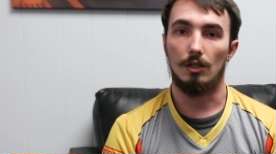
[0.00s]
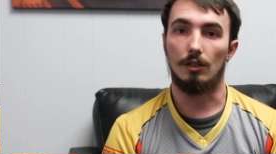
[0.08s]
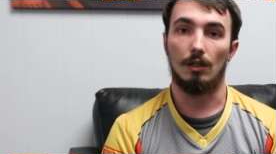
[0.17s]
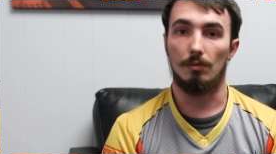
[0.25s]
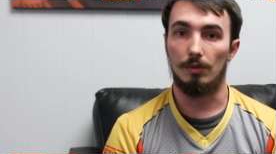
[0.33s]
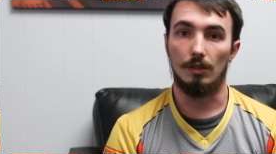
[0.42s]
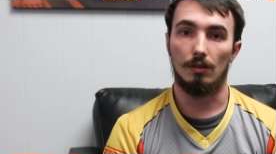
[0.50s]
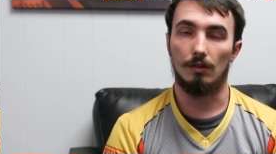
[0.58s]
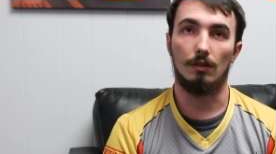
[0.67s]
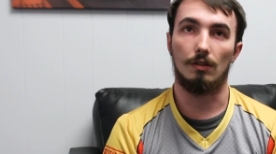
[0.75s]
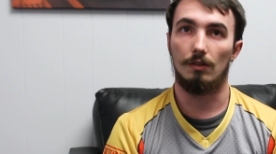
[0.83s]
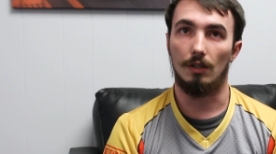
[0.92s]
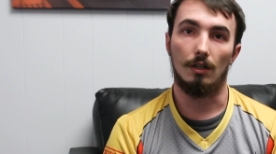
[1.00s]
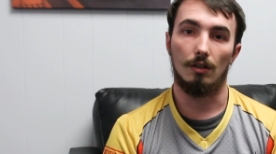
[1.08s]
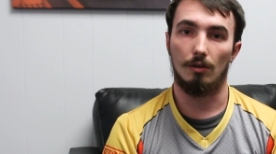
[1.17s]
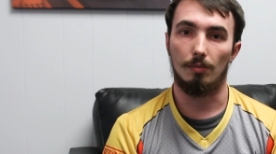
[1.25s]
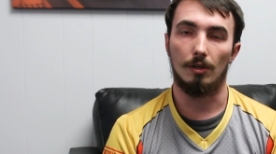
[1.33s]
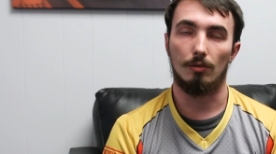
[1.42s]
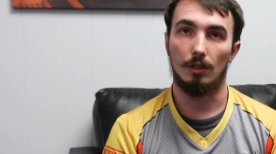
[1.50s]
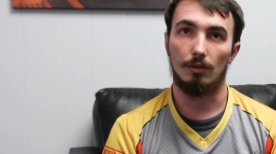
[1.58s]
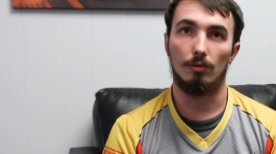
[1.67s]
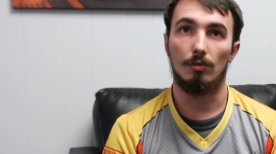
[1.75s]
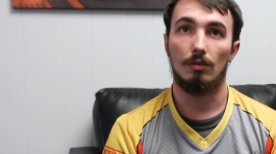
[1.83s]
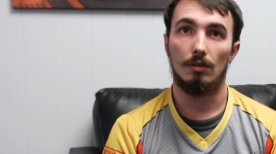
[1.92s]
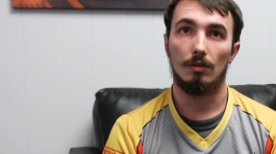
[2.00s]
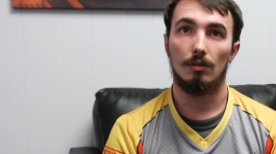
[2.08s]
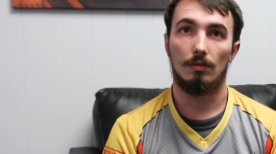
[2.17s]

It can be 6 days per week too.